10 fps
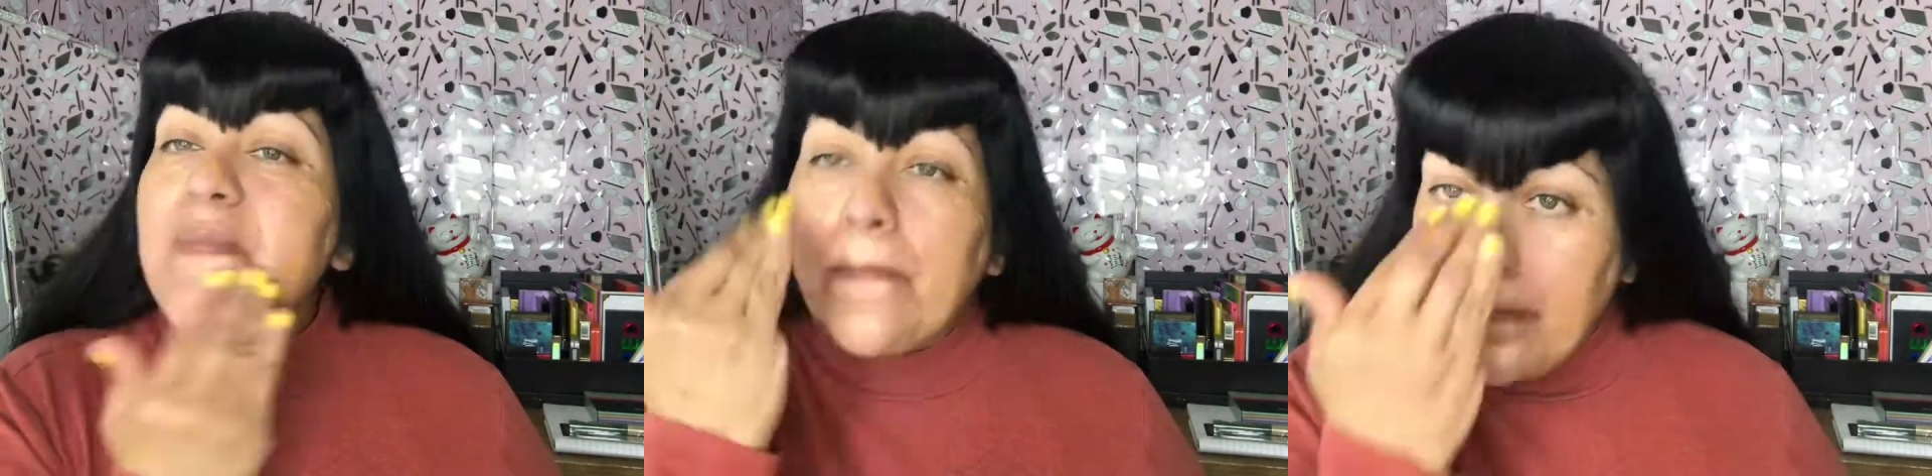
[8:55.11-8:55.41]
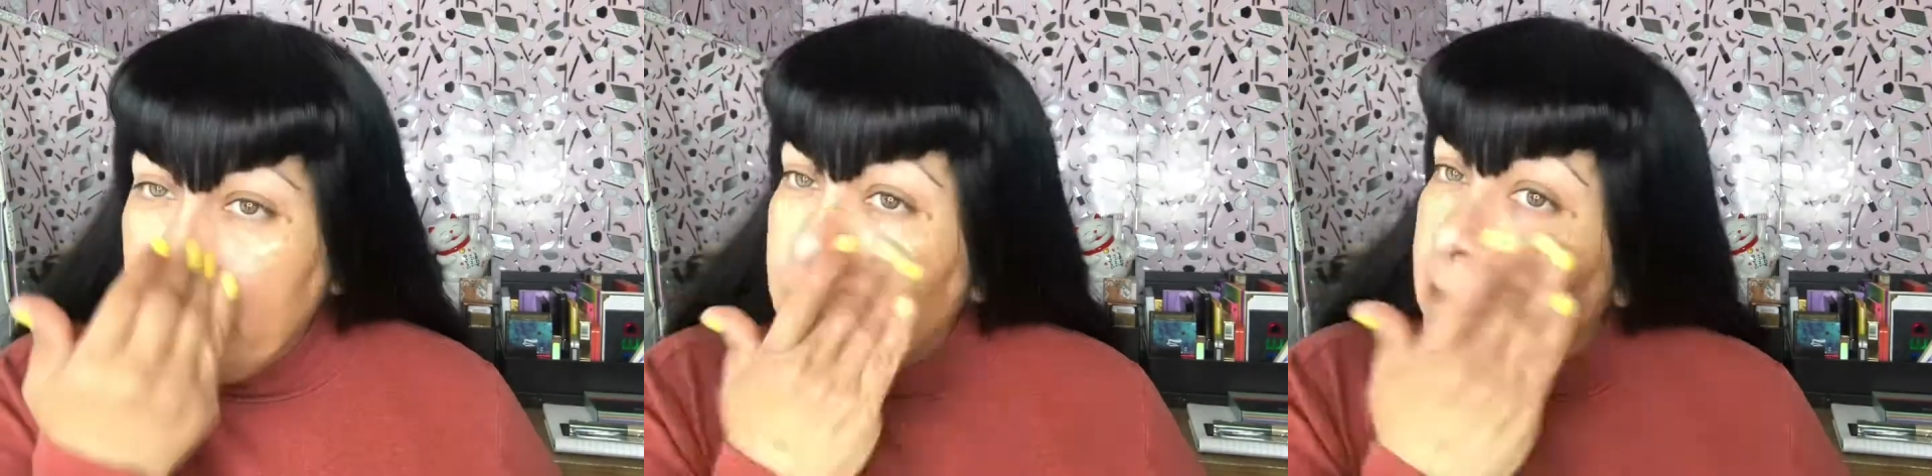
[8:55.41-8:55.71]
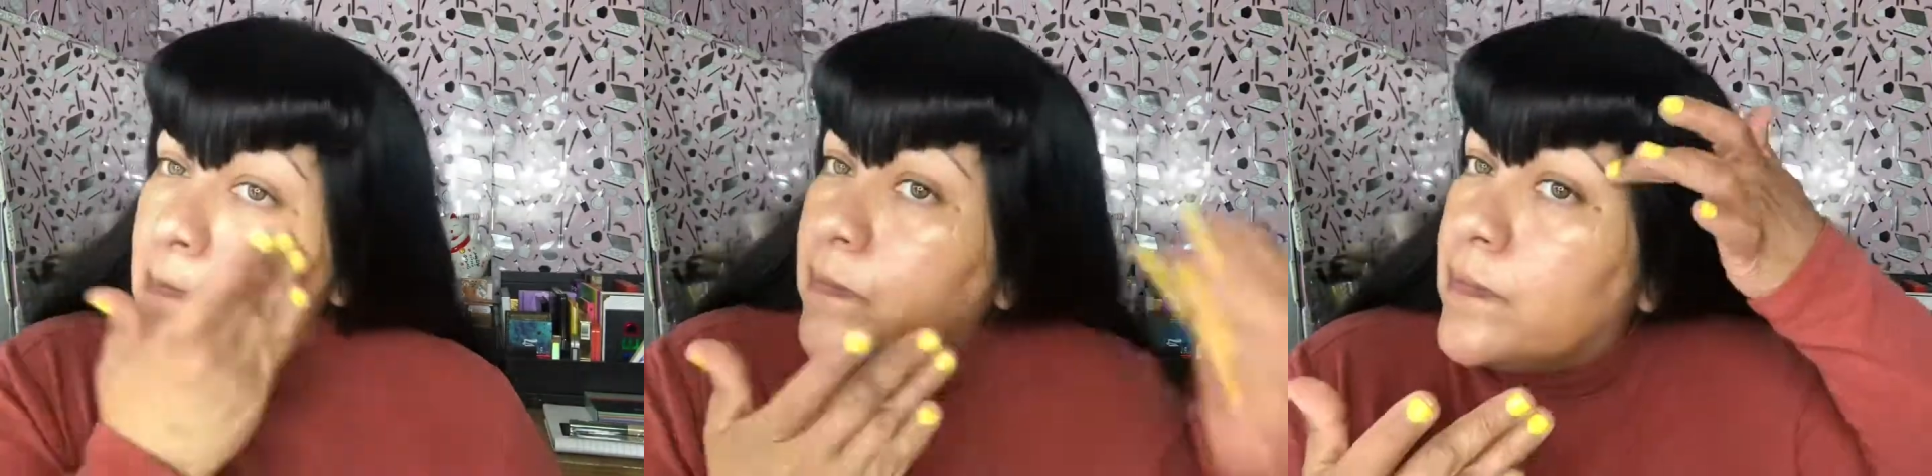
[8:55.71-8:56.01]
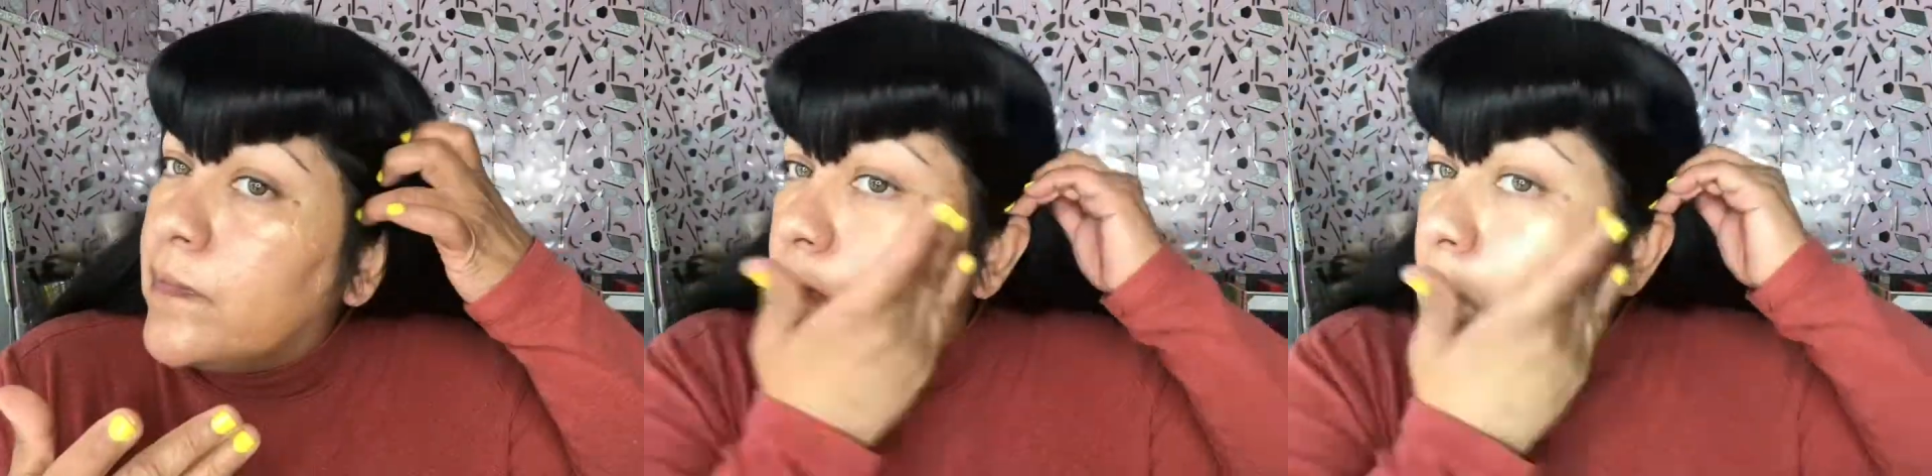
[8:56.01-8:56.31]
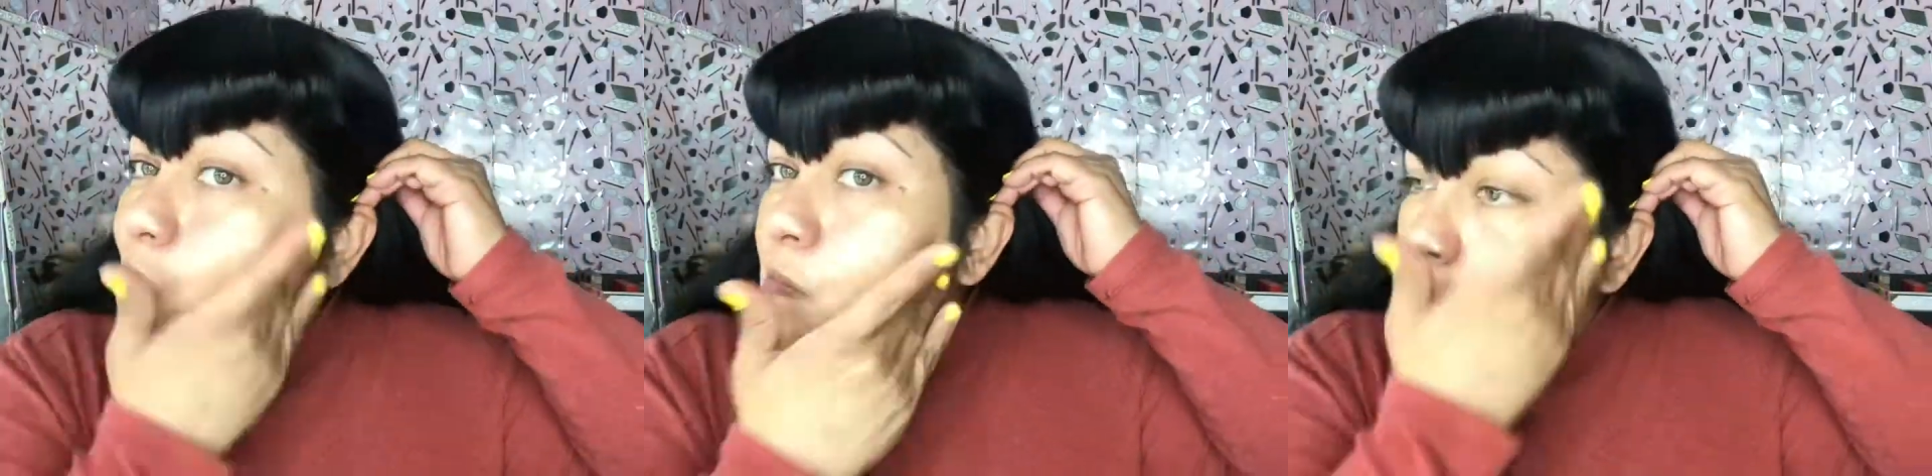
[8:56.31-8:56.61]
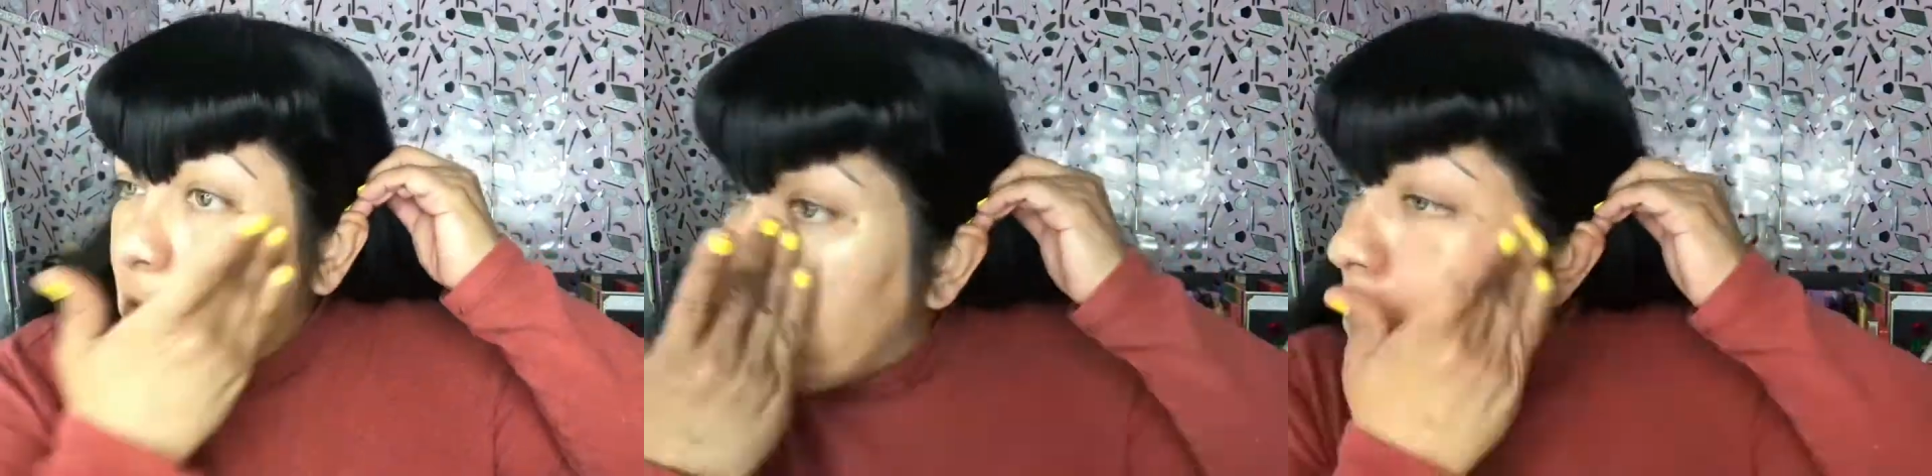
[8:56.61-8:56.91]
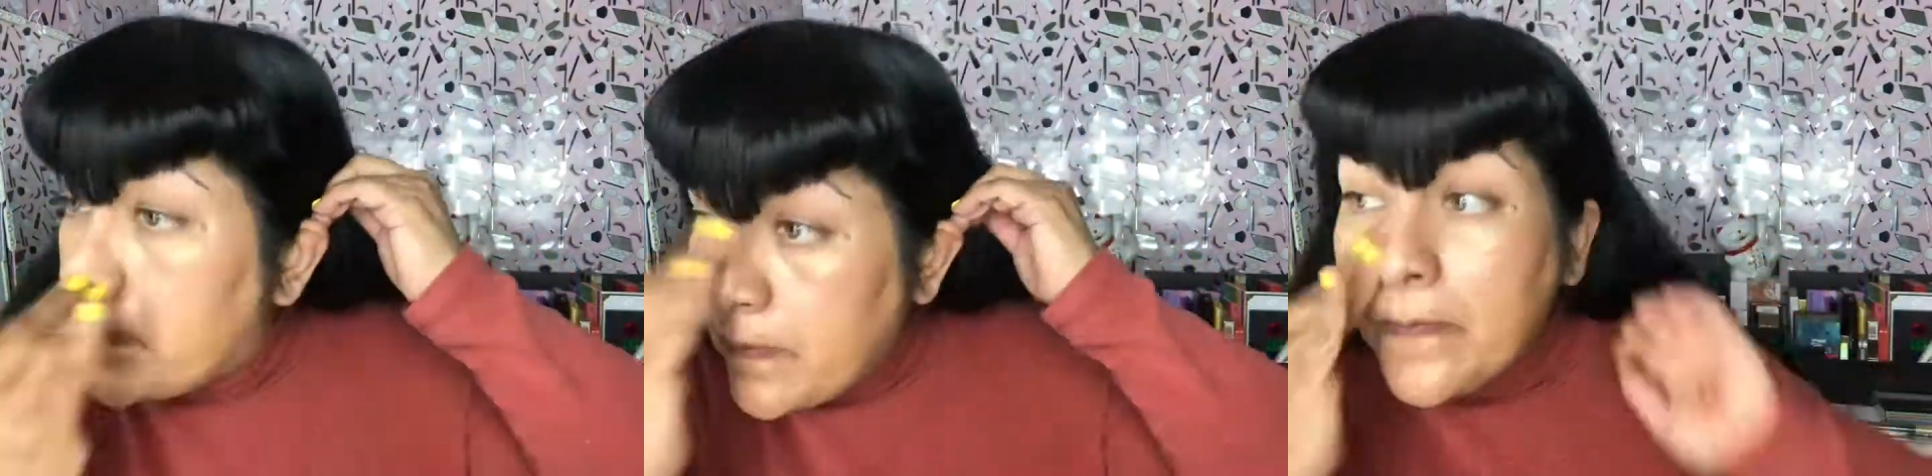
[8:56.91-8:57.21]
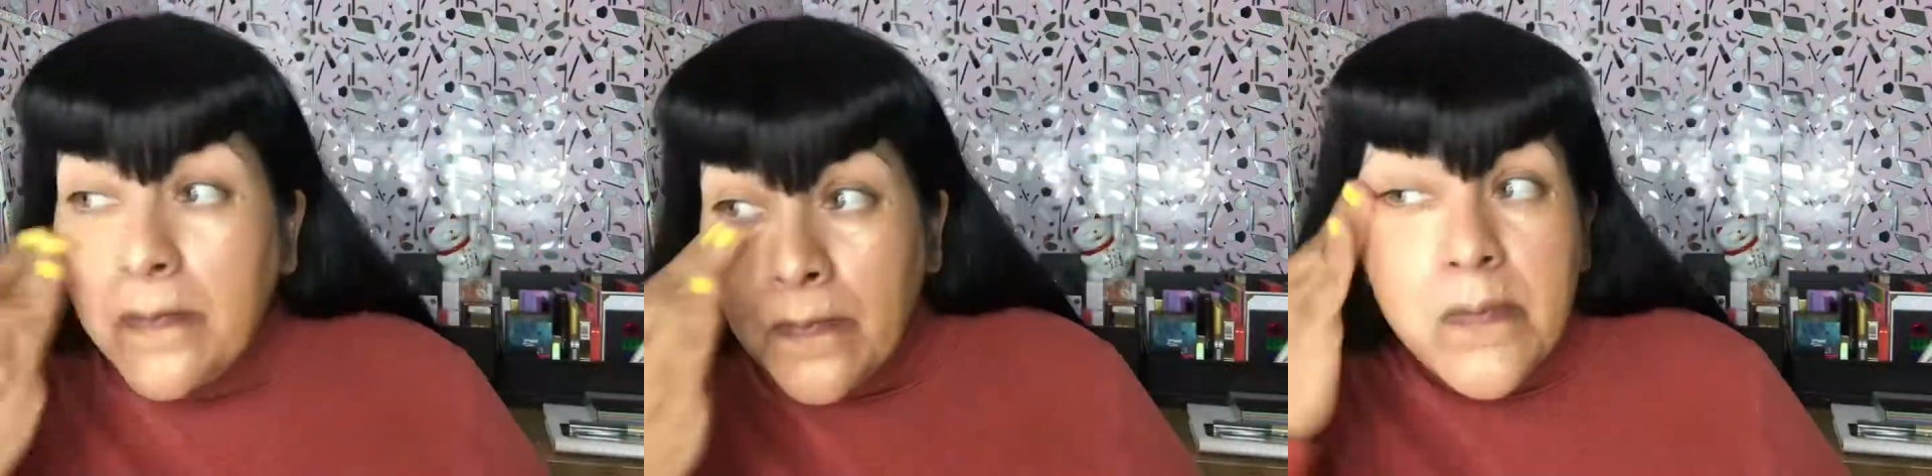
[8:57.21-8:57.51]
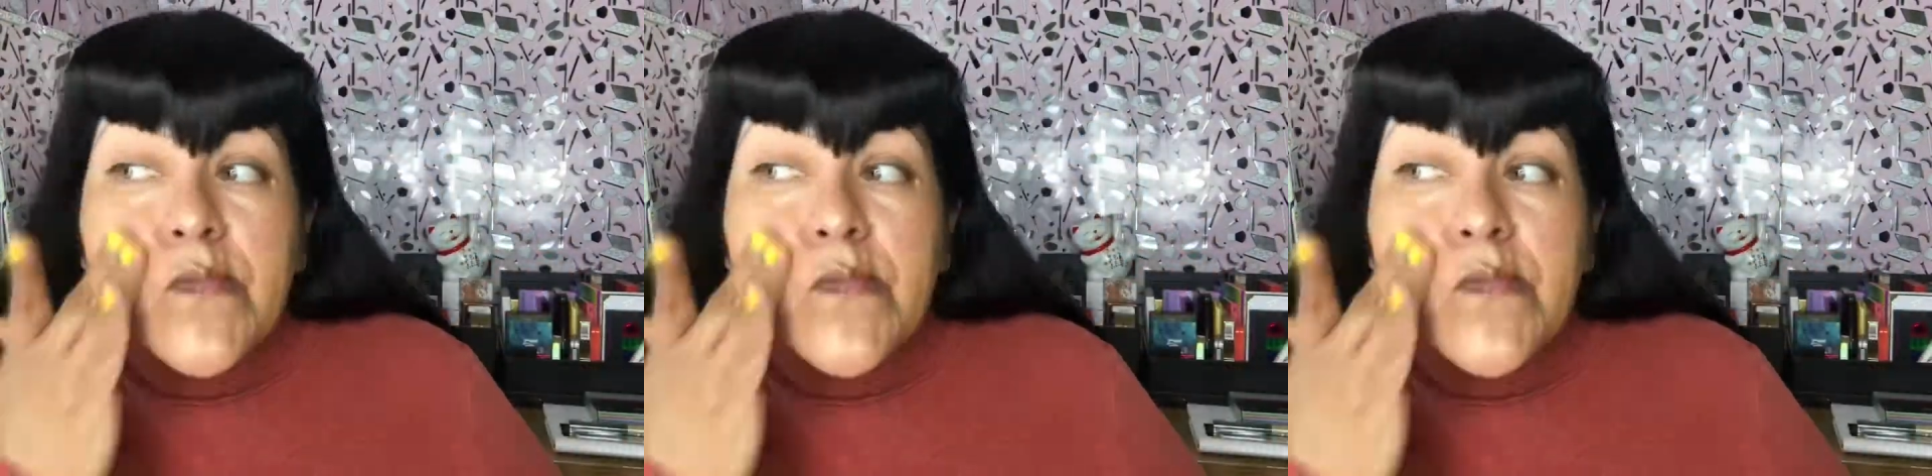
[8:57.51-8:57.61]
Get that ready for my foundation next.